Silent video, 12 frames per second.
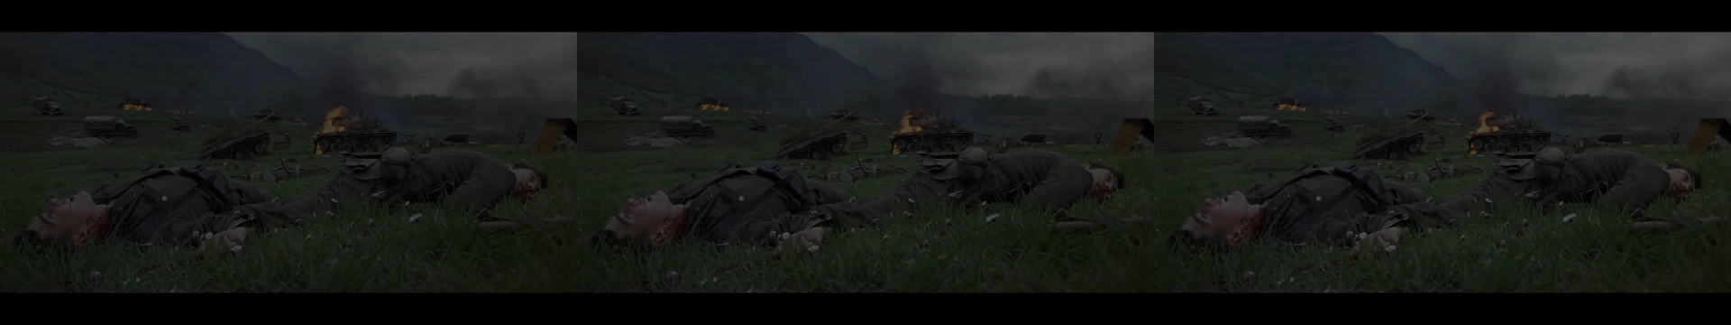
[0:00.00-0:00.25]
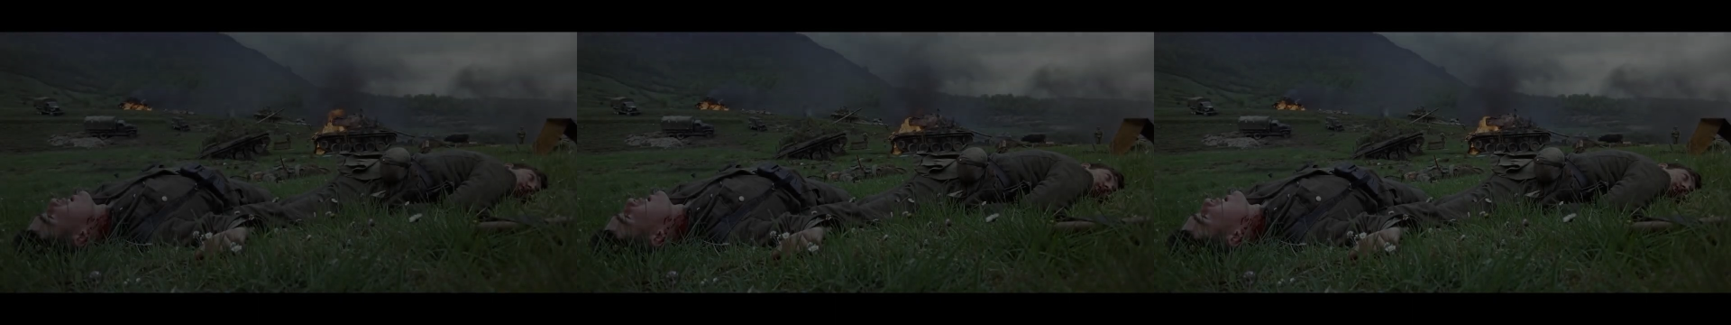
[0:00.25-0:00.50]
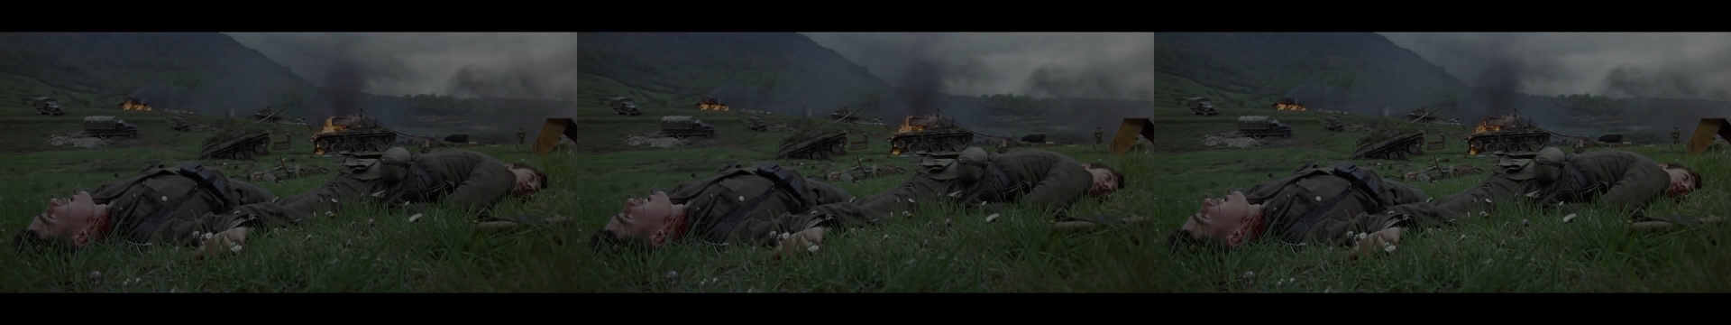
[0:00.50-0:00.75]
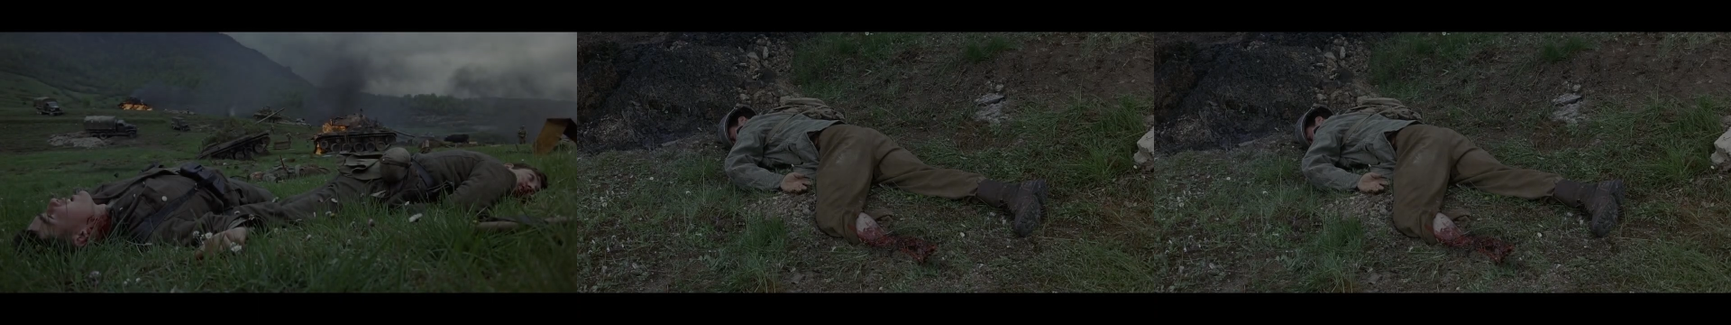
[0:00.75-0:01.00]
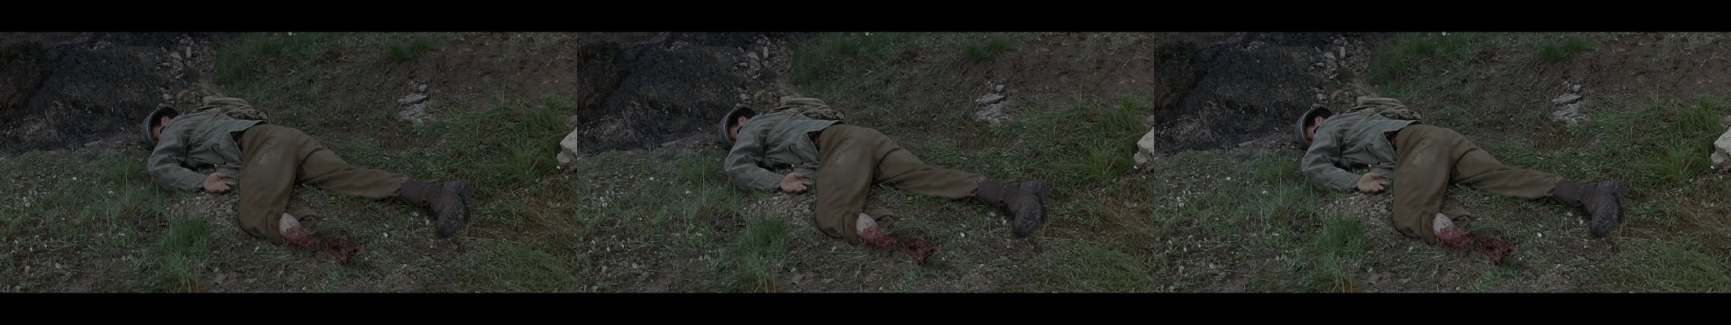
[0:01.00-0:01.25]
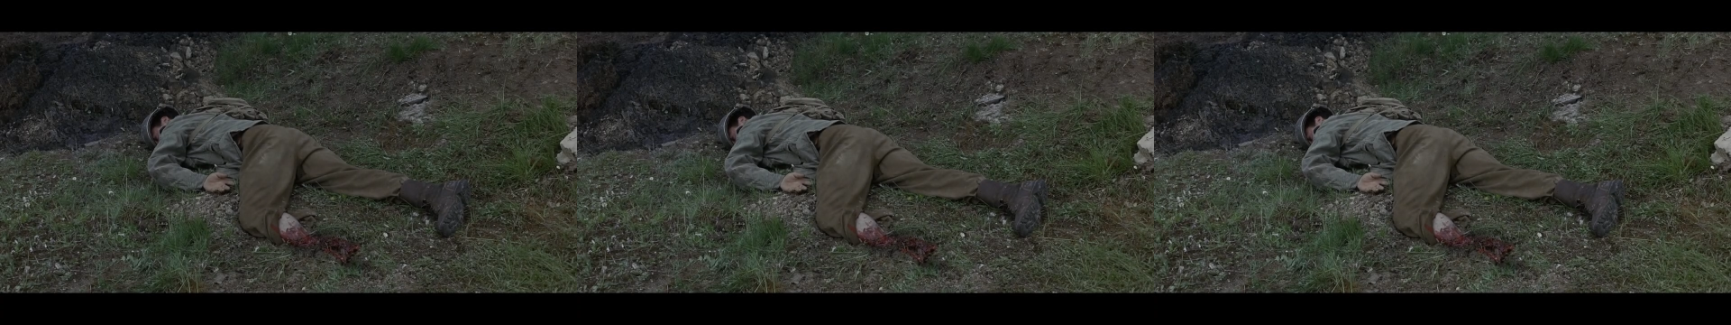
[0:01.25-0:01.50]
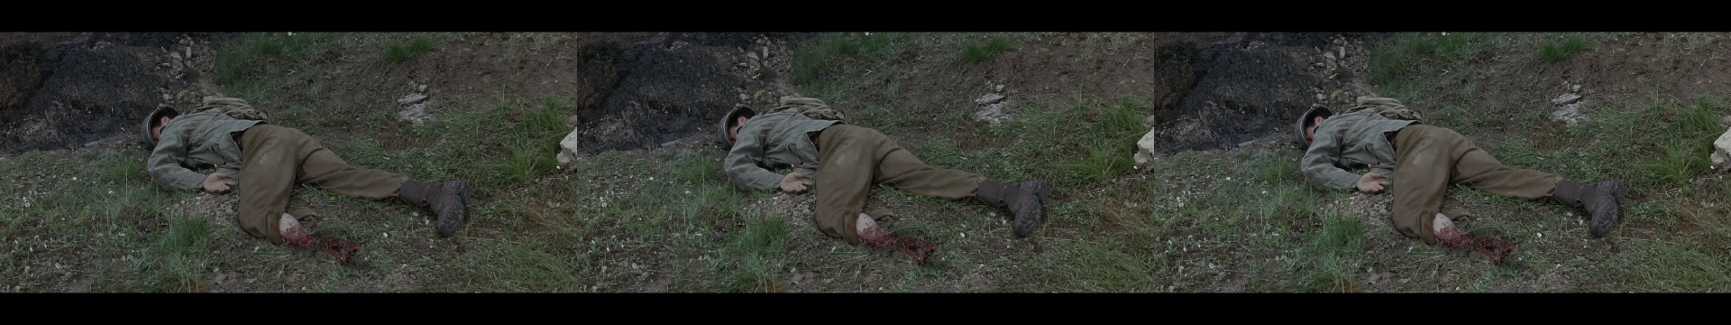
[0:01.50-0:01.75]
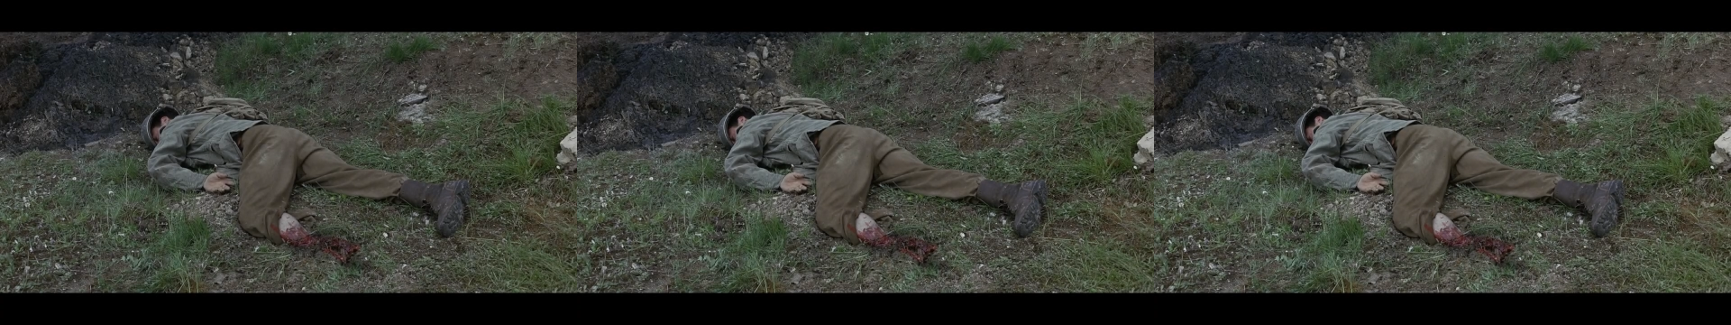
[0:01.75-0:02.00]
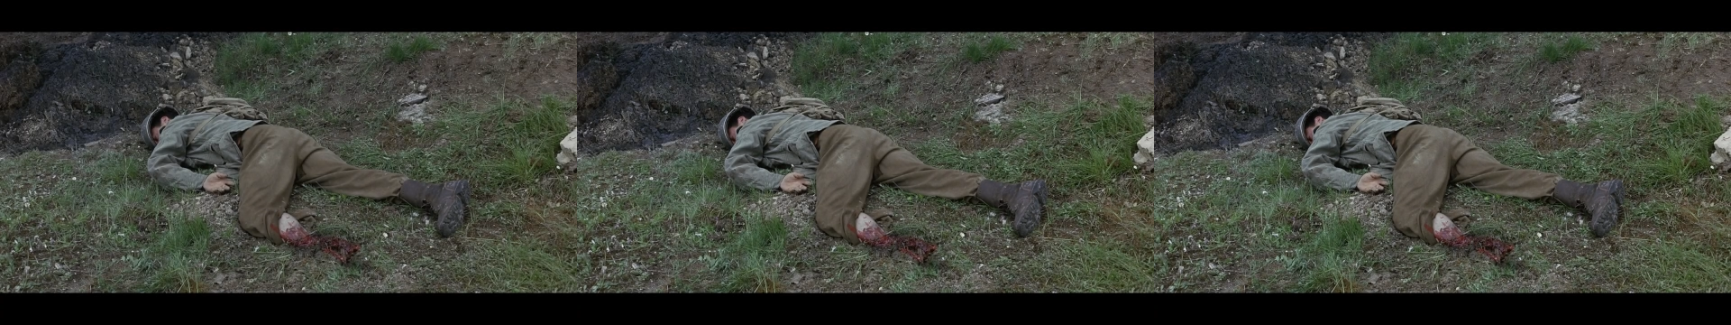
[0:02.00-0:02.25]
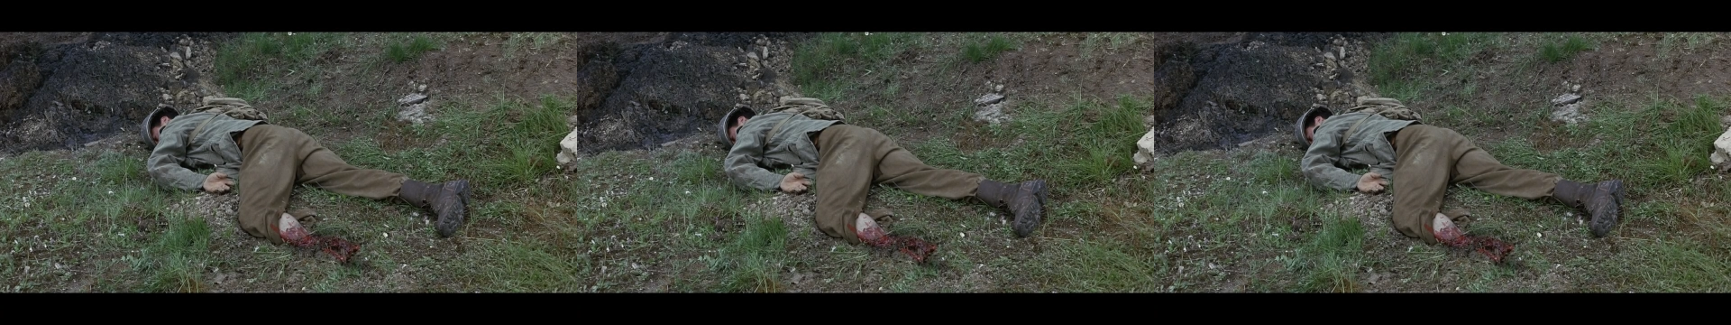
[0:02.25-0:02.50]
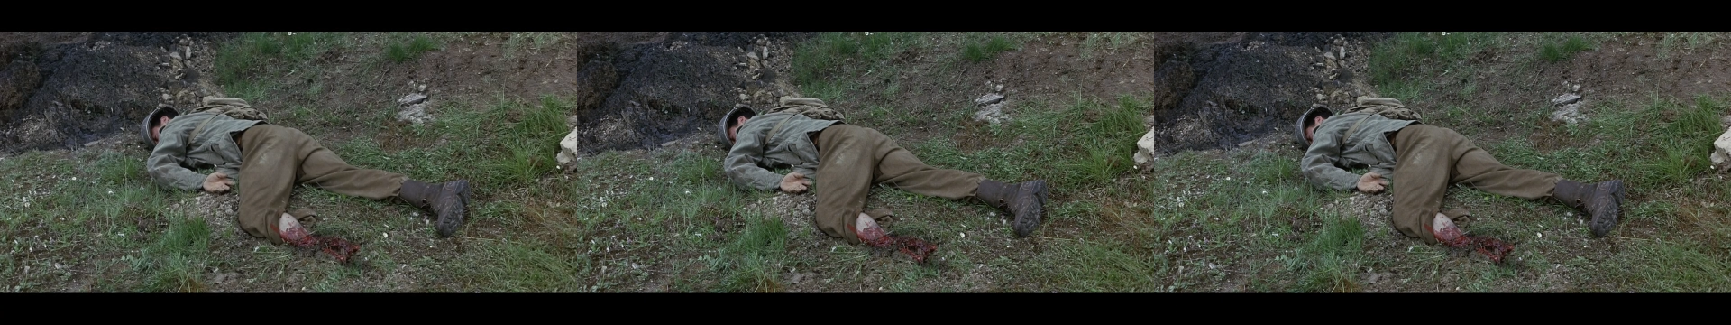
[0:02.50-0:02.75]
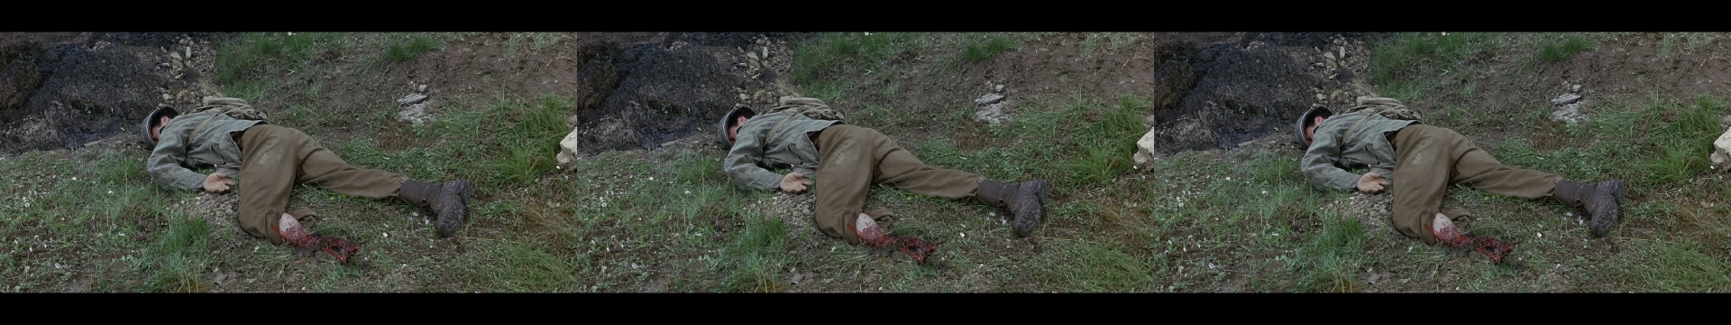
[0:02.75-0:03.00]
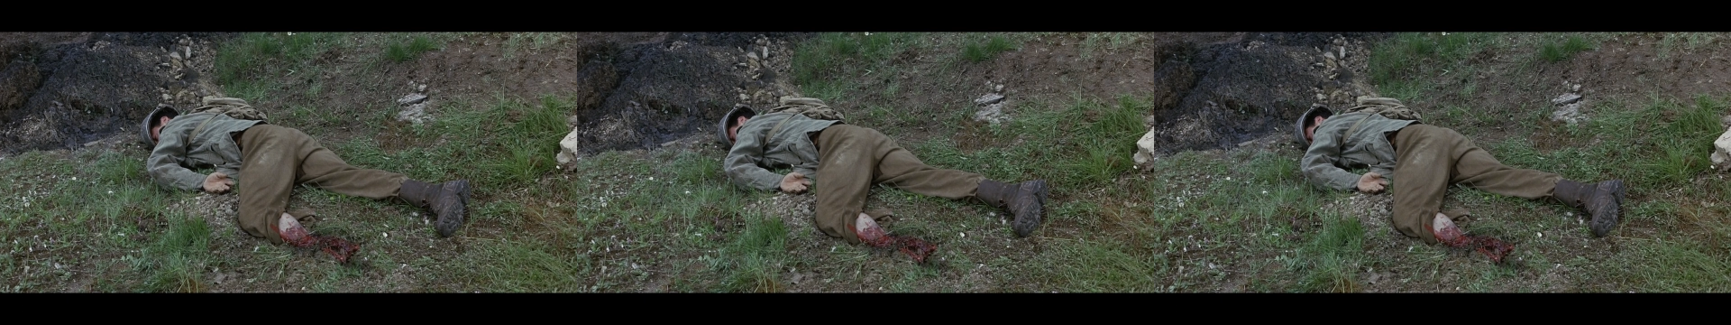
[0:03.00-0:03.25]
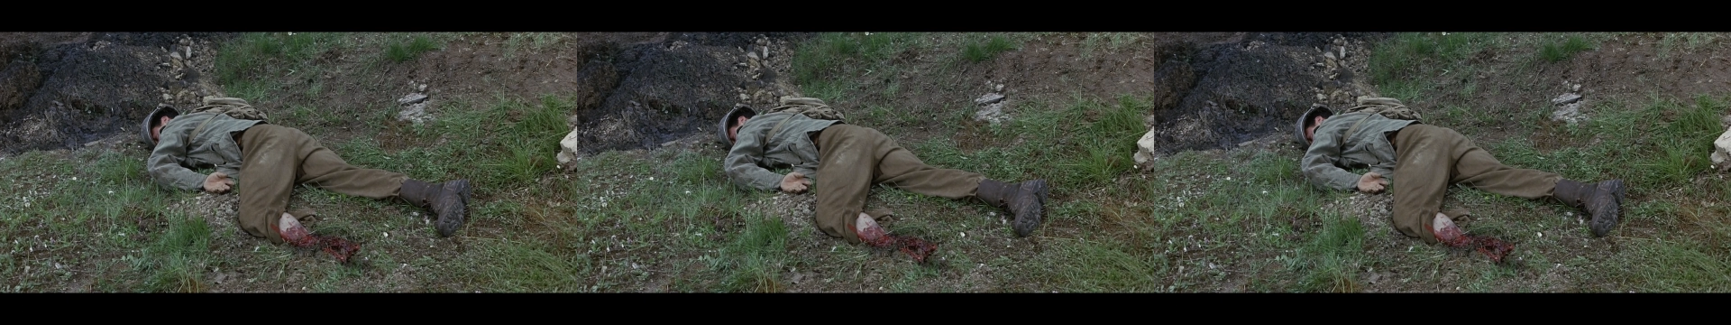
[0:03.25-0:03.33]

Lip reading: Nobody's mouth can be seen.